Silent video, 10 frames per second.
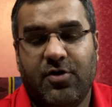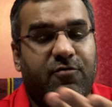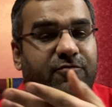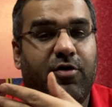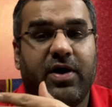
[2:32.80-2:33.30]

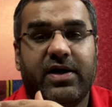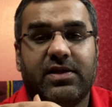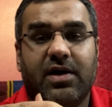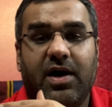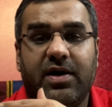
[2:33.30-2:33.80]
Or oh,
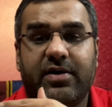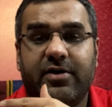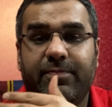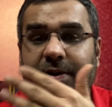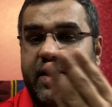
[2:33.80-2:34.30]
forget the
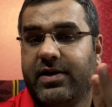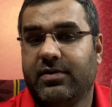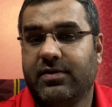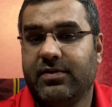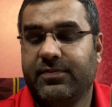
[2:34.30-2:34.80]
100
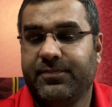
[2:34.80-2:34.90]
billion.